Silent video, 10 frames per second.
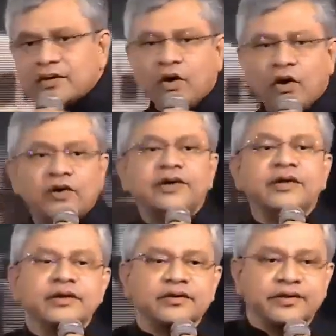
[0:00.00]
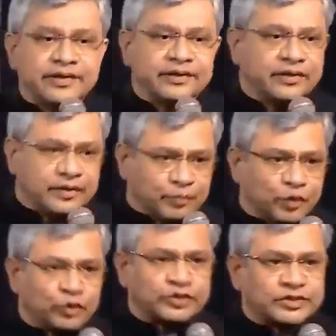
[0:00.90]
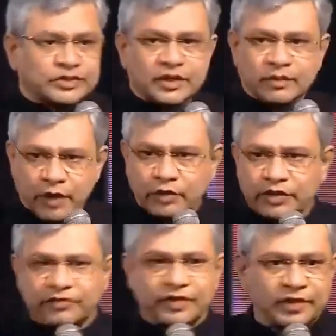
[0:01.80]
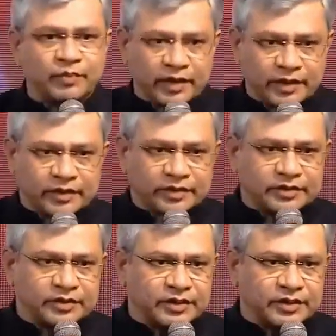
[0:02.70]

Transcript: already written reports about the Vande Bharat